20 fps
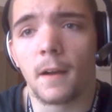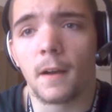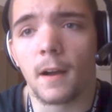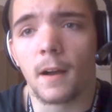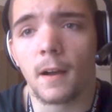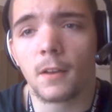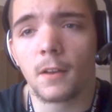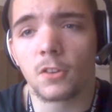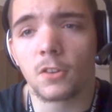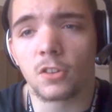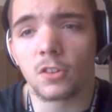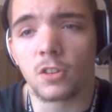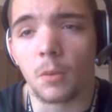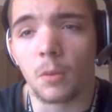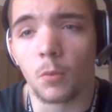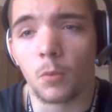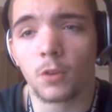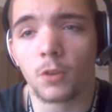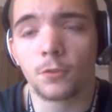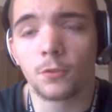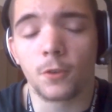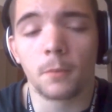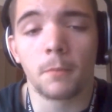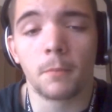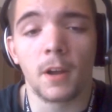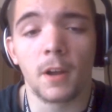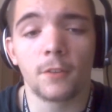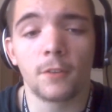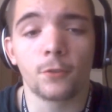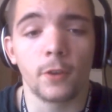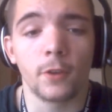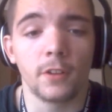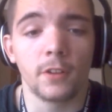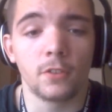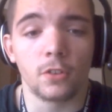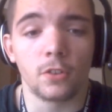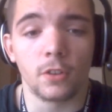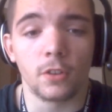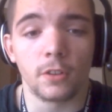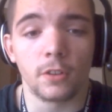someone from my friends
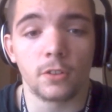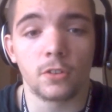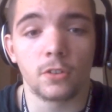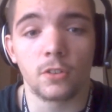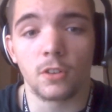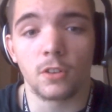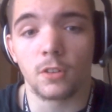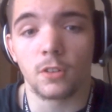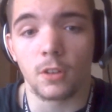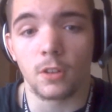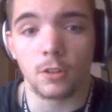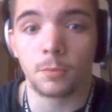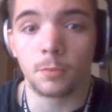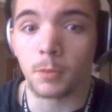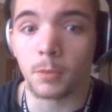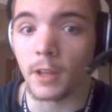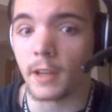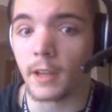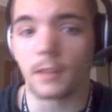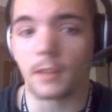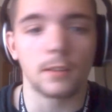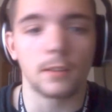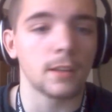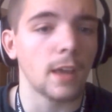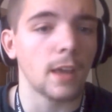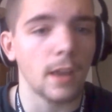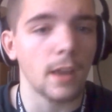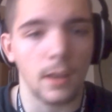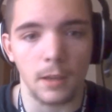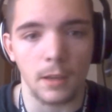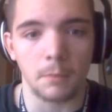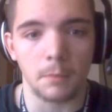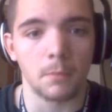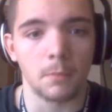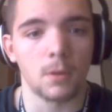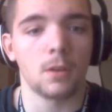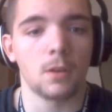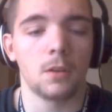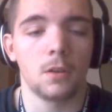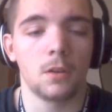list that's playing the game
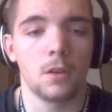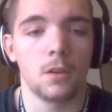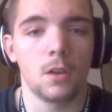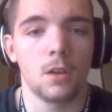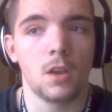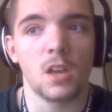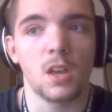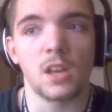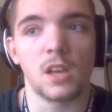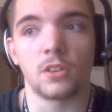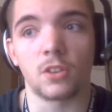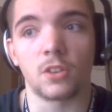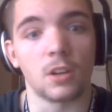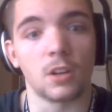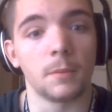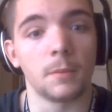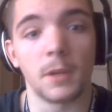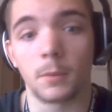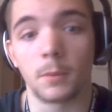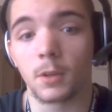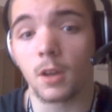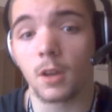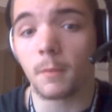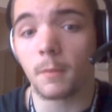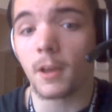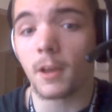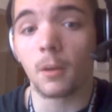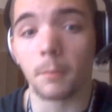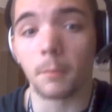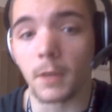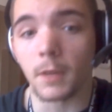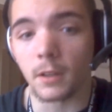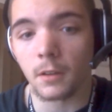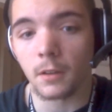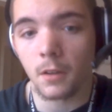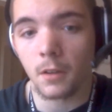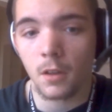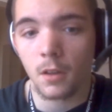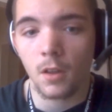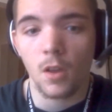is going to be able to come help me.
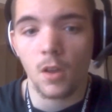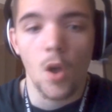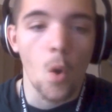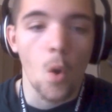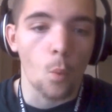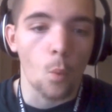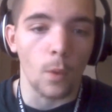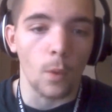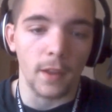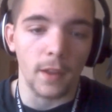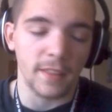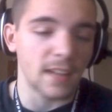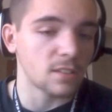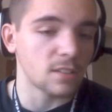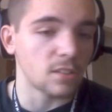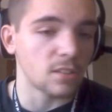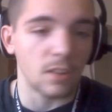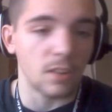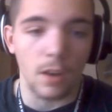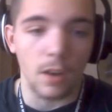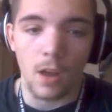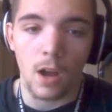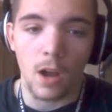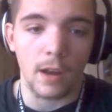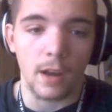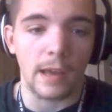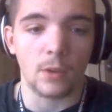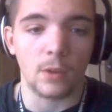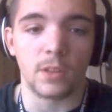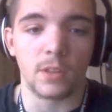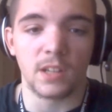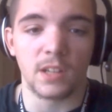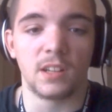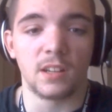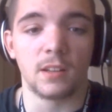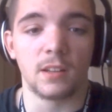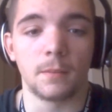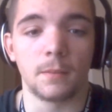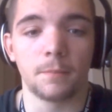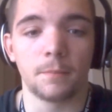Well, that's not how they did
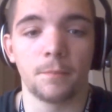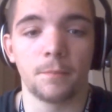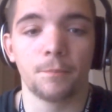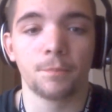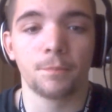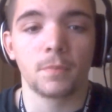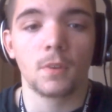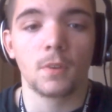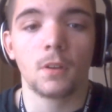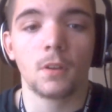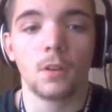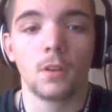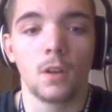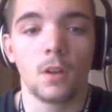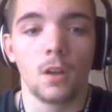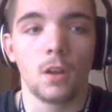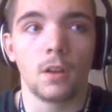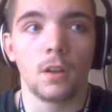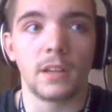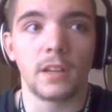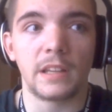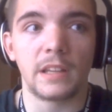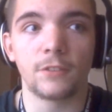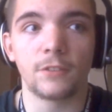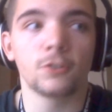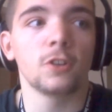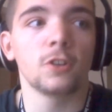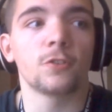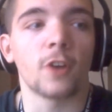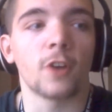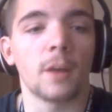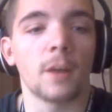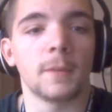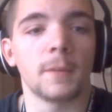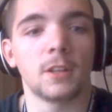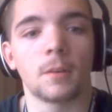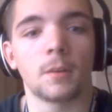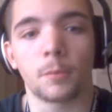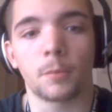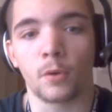it. Even if I'm in
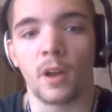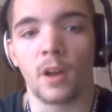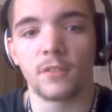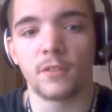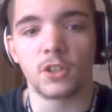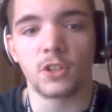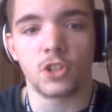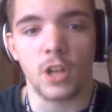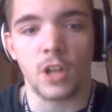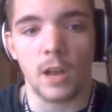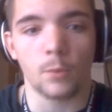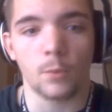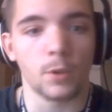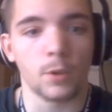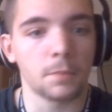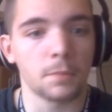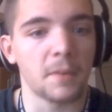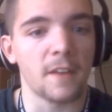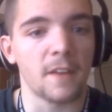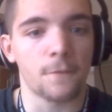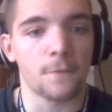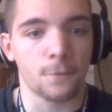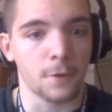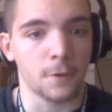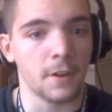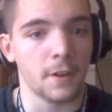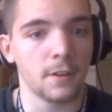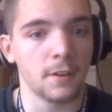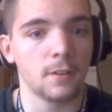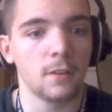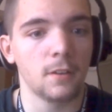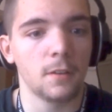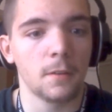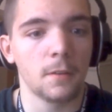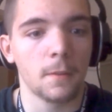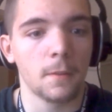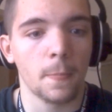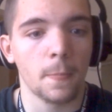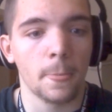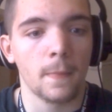a private chat with my friend,
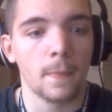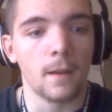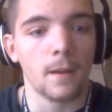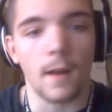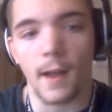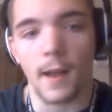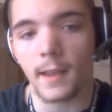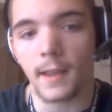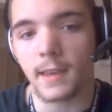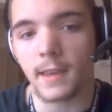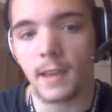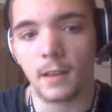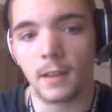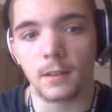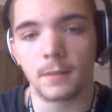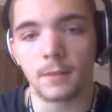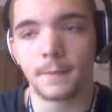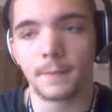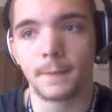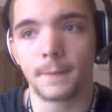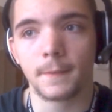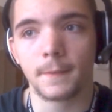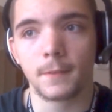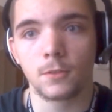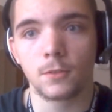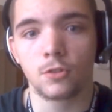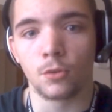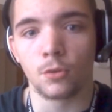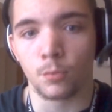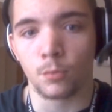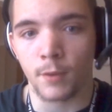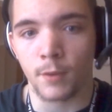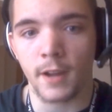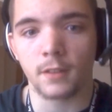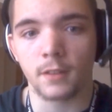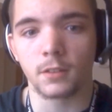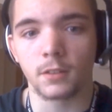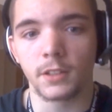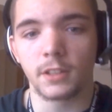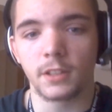I can't
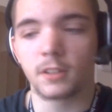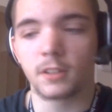directly